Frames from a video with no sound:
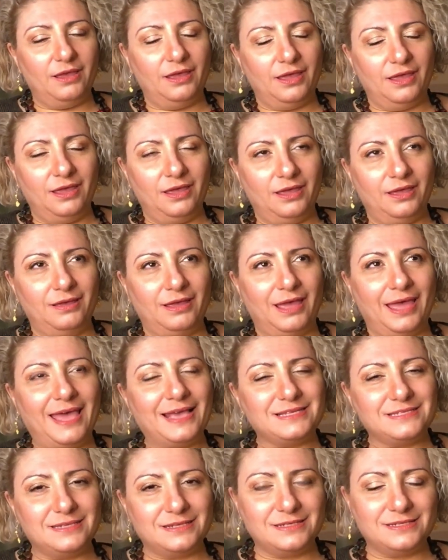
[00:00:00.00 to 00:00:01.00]
uh,
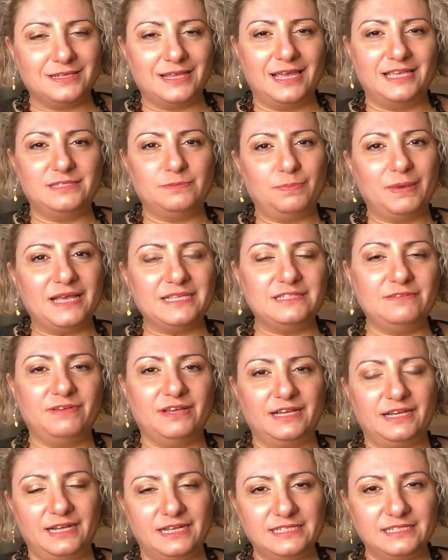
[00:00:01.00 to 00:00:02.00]
exercise passive
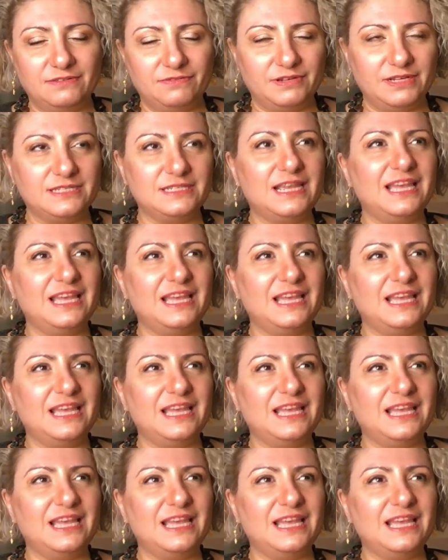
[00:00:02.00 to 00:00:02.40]
aggressiveness,